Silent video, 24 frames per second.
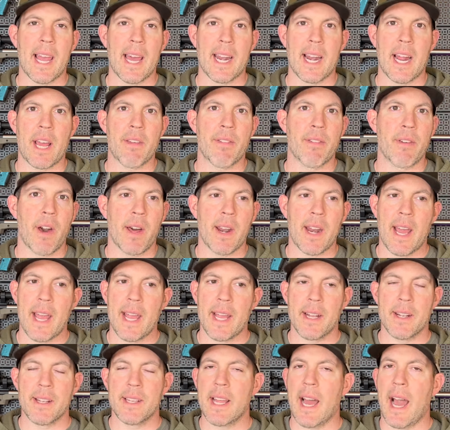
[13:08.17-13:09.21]
and I thought I
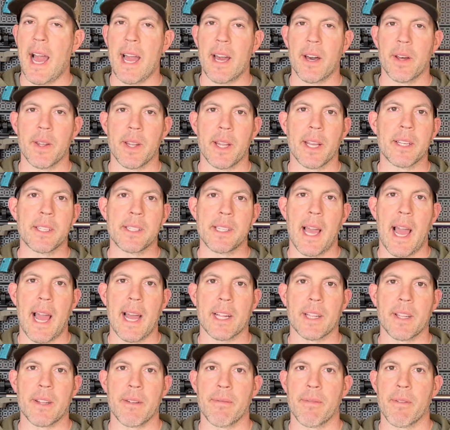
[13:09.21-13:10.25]
had dialed
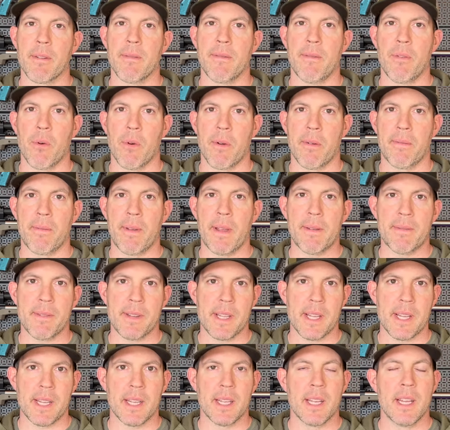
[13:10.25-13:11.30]
exactly for
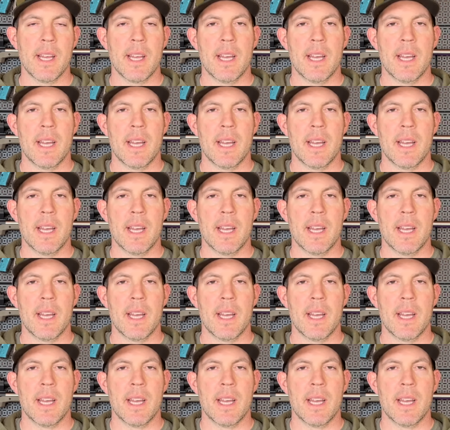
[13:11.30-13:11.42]
450.